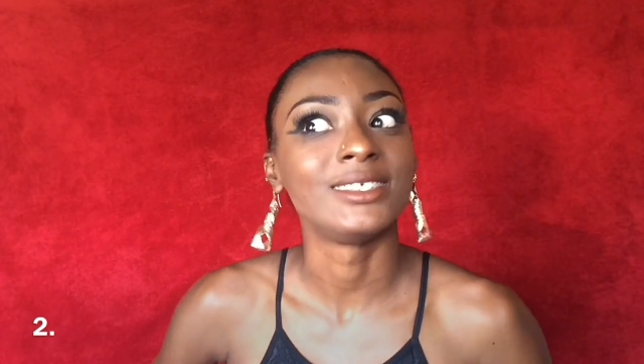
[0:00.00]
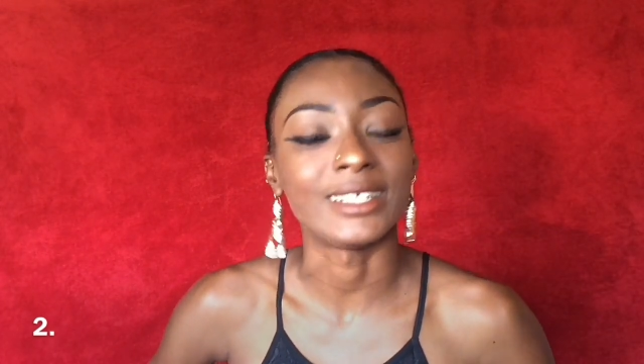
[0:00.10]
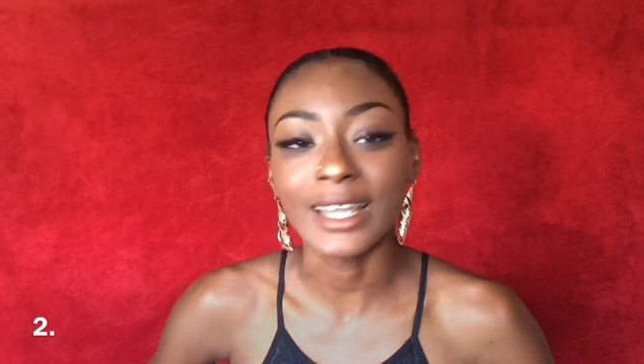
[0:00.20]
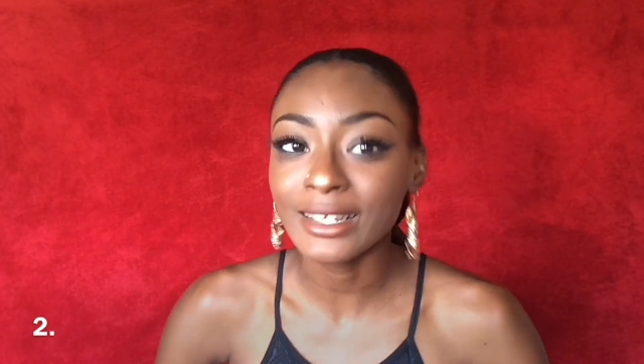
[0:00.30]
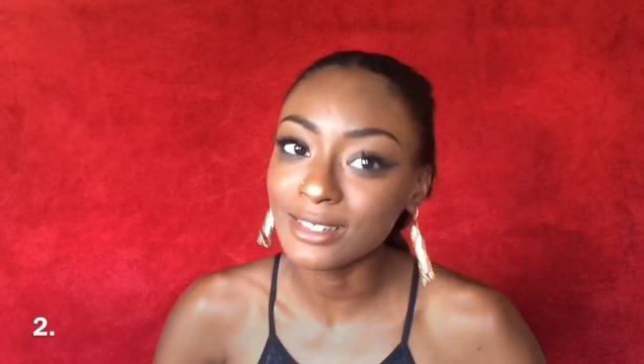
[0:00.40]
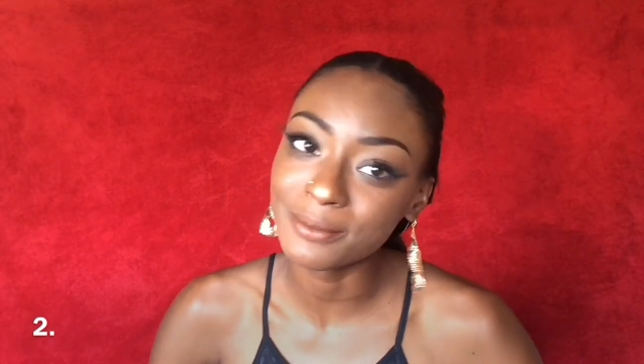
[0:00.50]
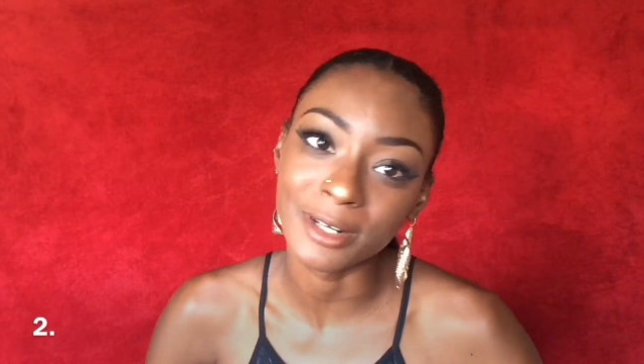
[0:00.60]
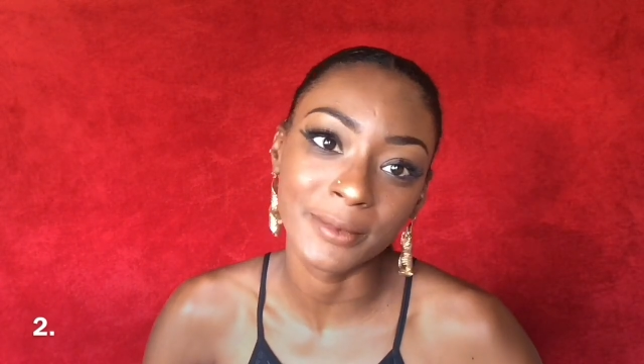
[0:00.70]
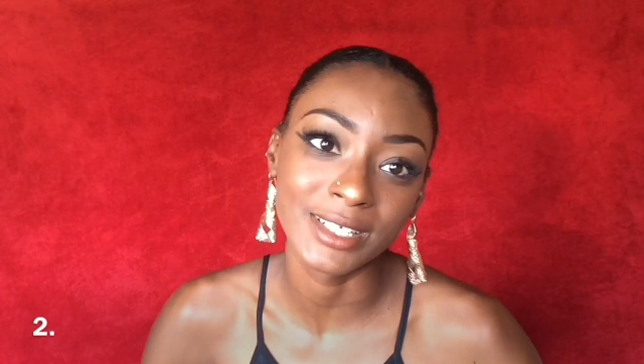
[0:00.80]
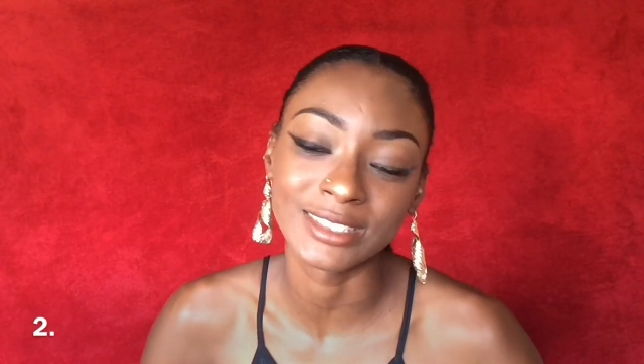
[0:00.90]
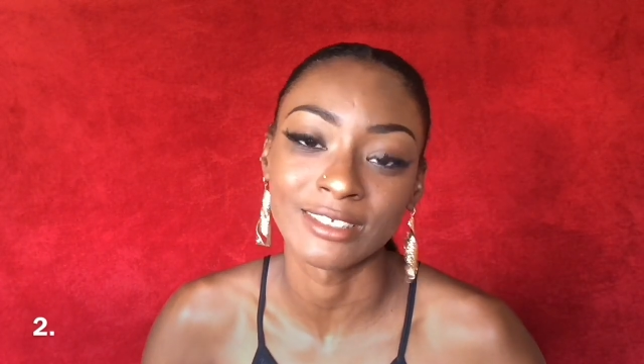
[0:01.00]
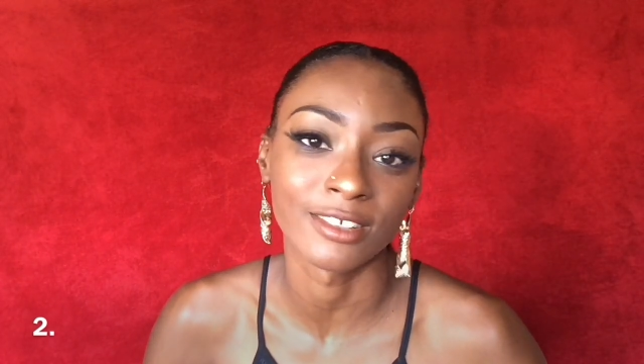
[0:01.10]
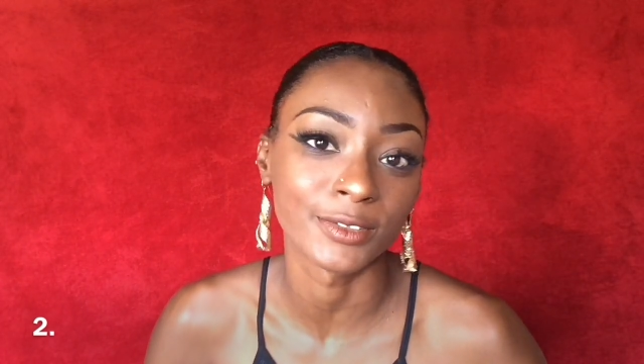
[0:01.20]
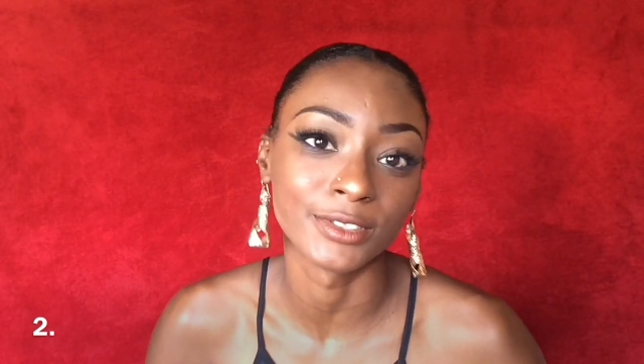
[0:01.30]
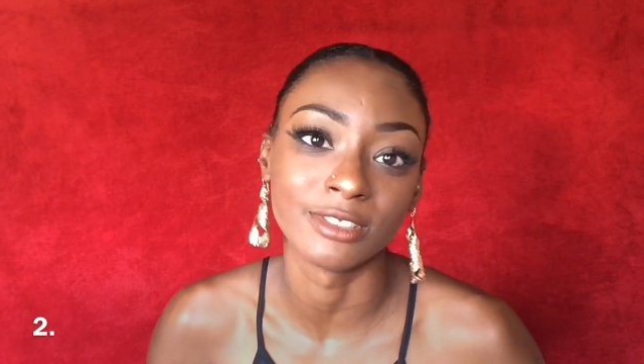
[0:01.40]
You can't come Barbados and
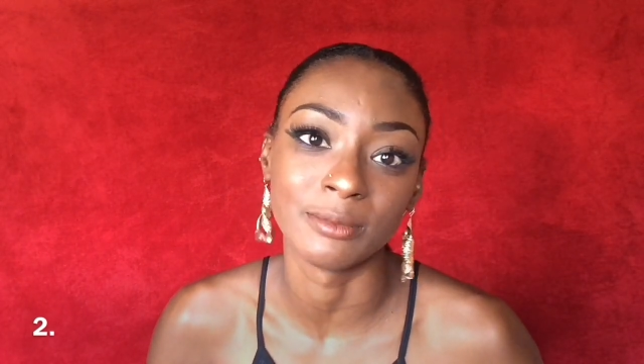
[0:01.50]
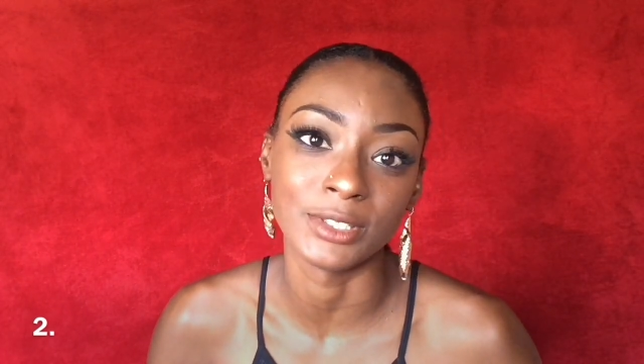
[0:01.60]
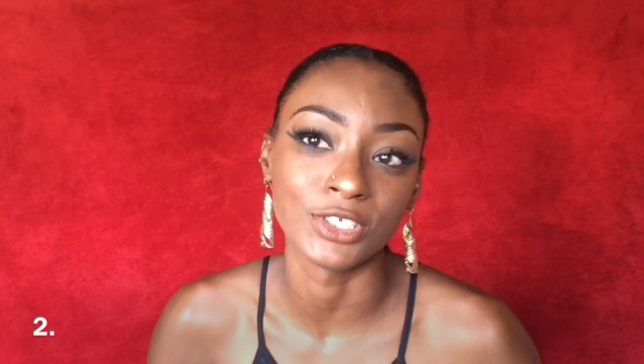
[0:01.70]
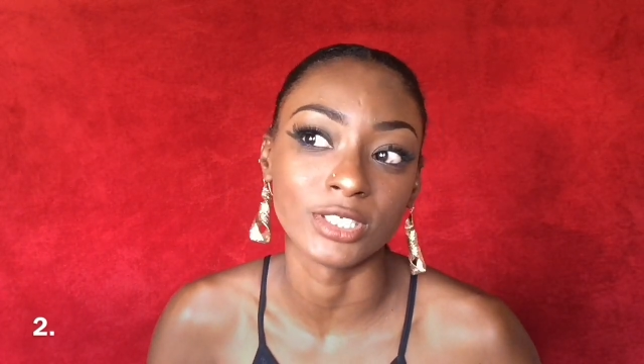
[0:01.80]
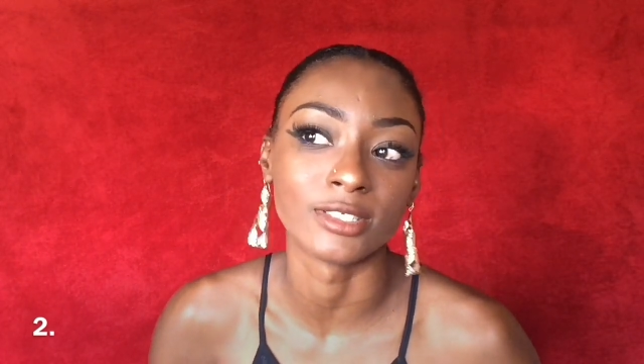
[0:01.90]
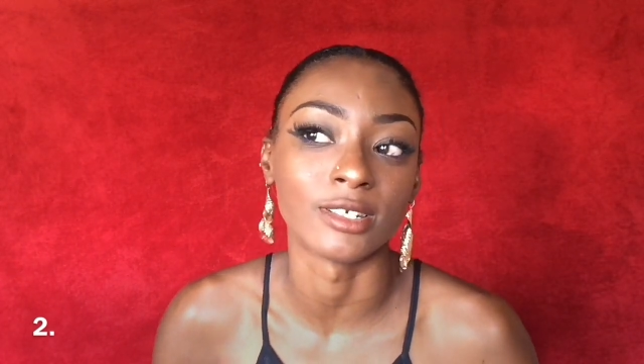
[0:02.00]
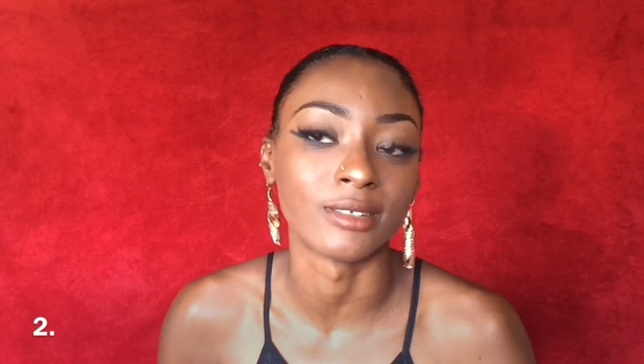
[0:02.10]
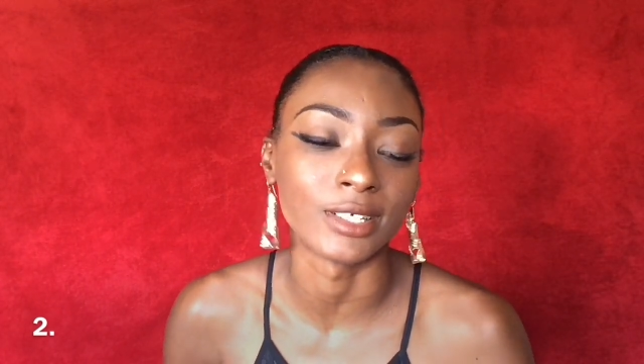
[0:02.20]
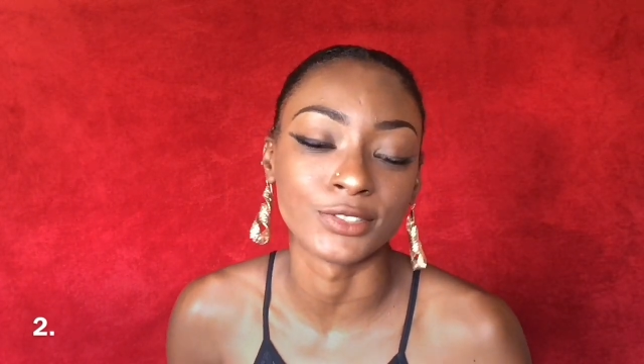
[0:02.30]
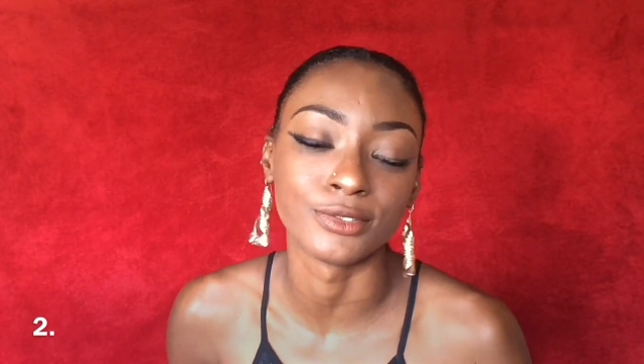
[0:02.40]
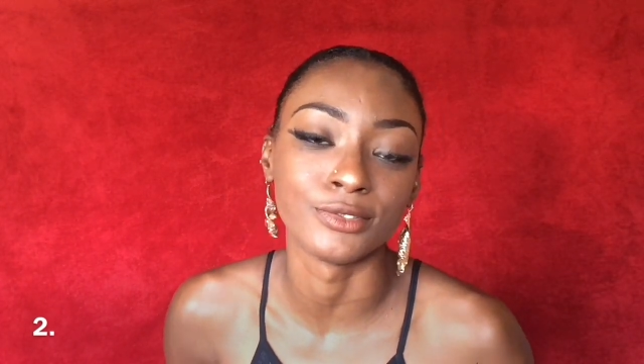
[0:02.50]
not go to the beaches unless